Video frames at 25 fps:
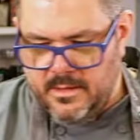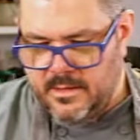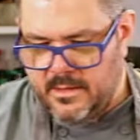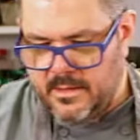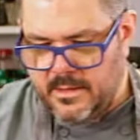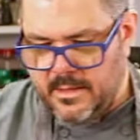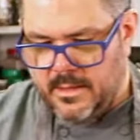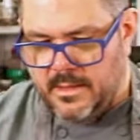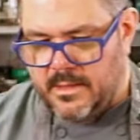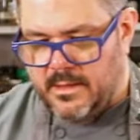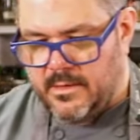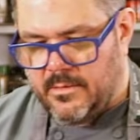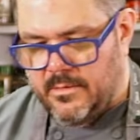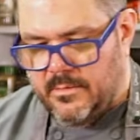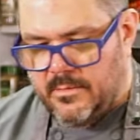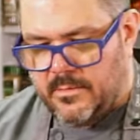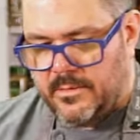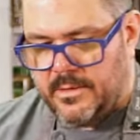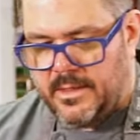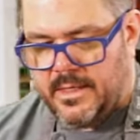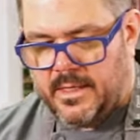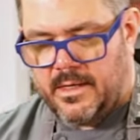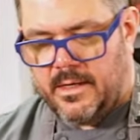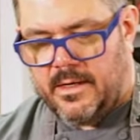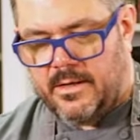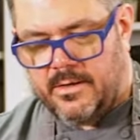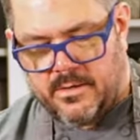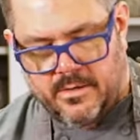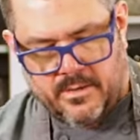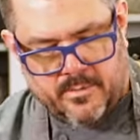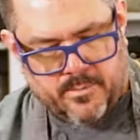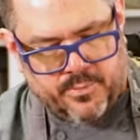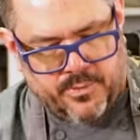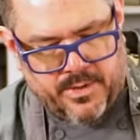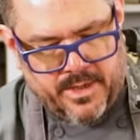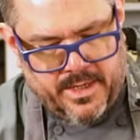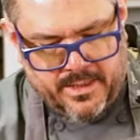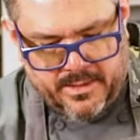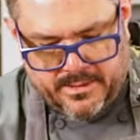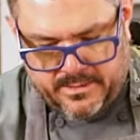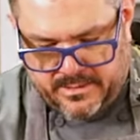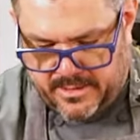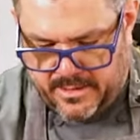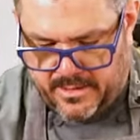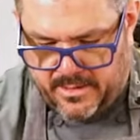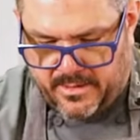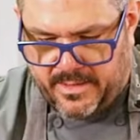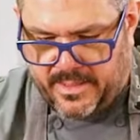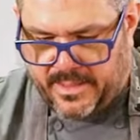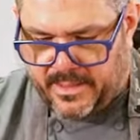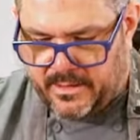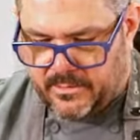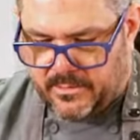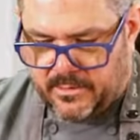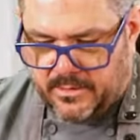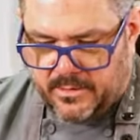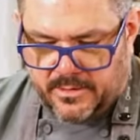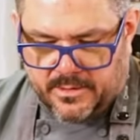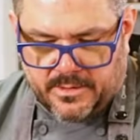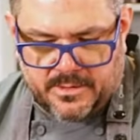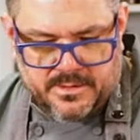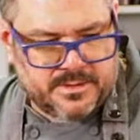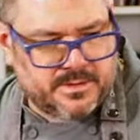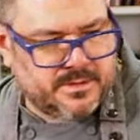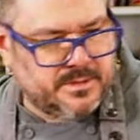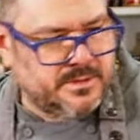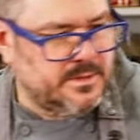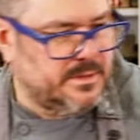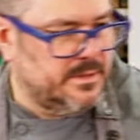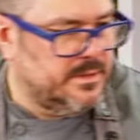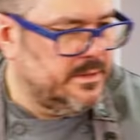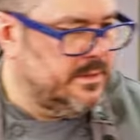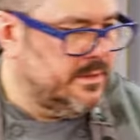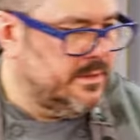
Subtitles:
Now we'll get out our bread and see how that looks.